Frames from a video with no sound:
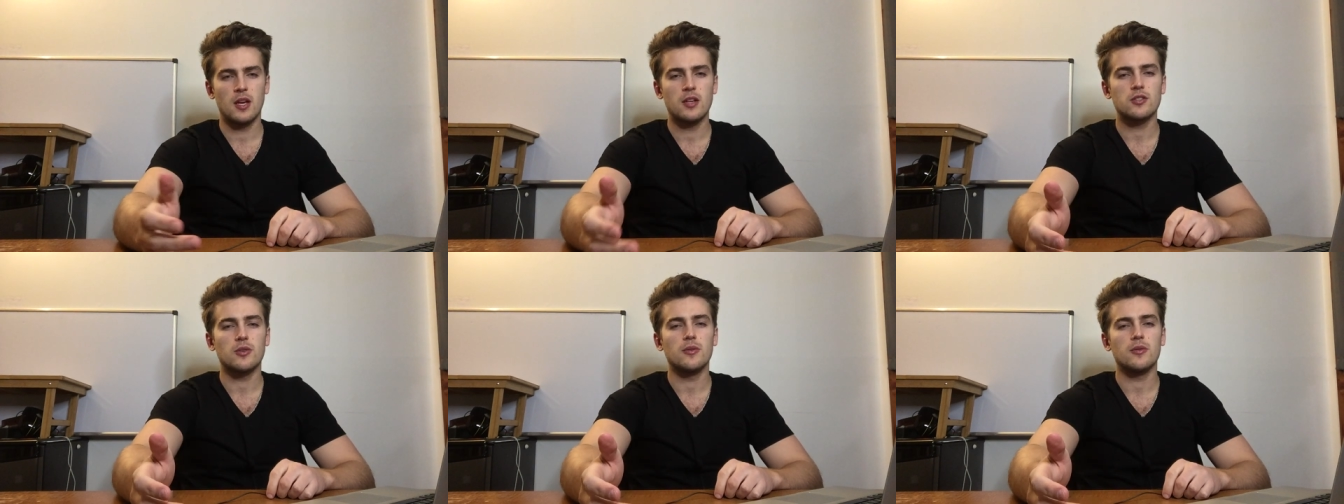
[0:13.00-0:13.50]

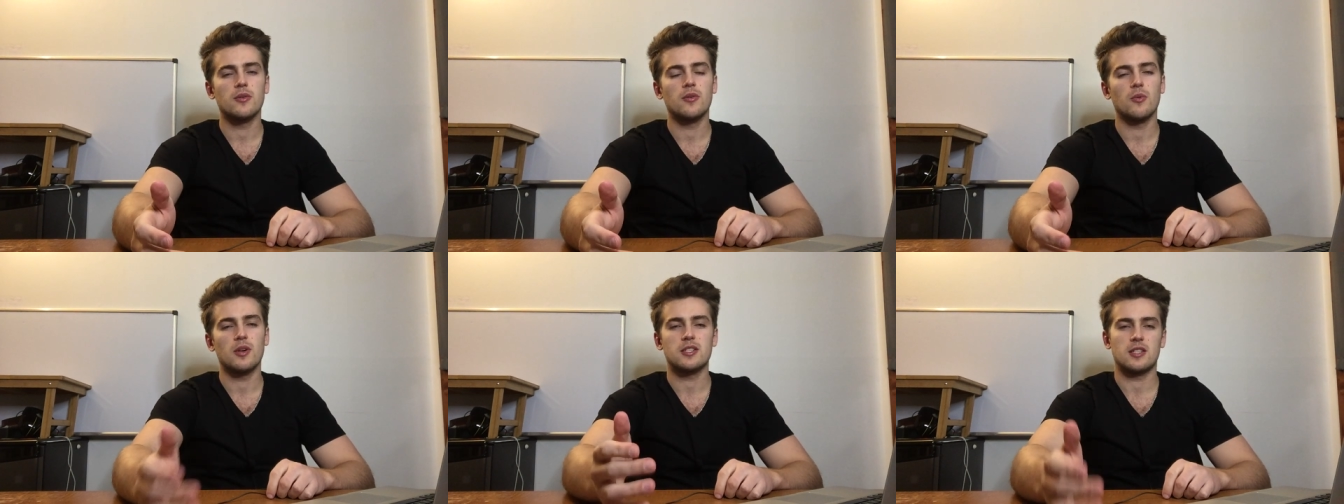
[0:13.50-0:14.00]
So
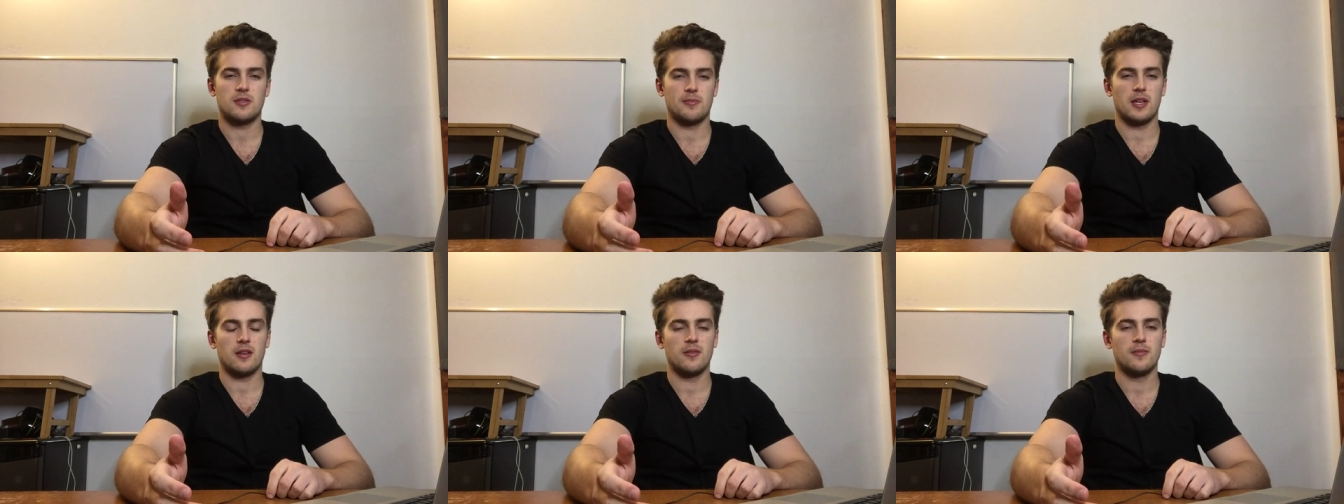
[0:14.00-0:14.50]
what does this
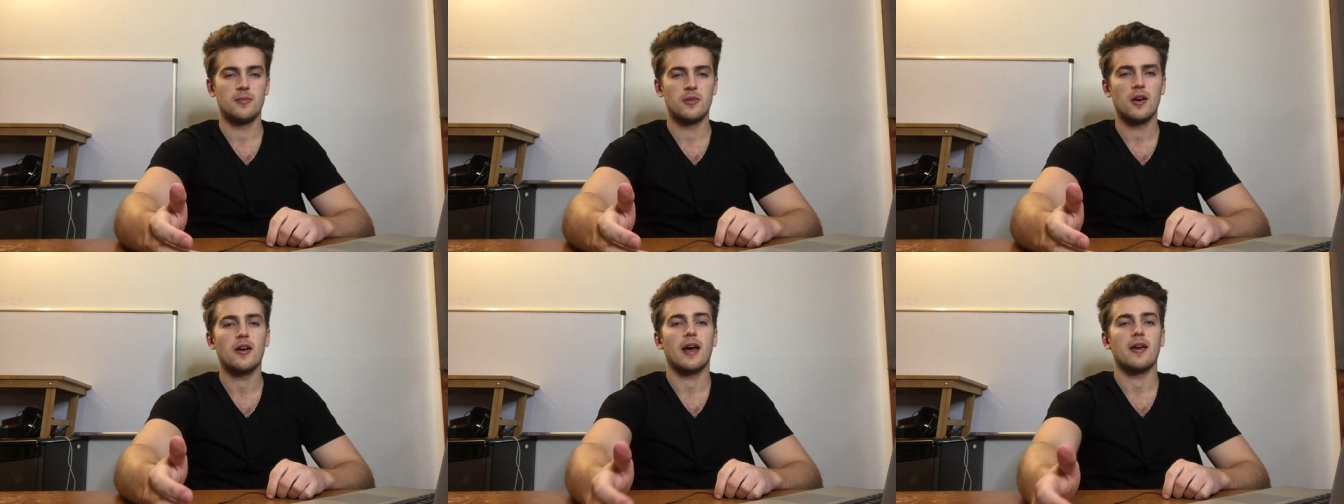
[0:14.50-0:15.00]
mean?
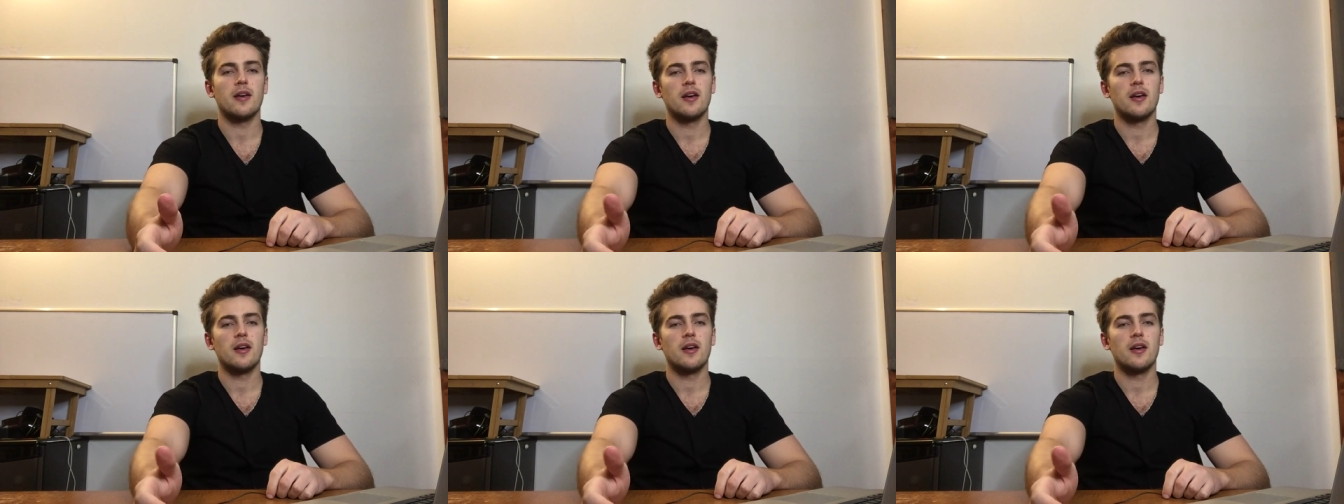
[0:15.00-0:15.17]
Okay,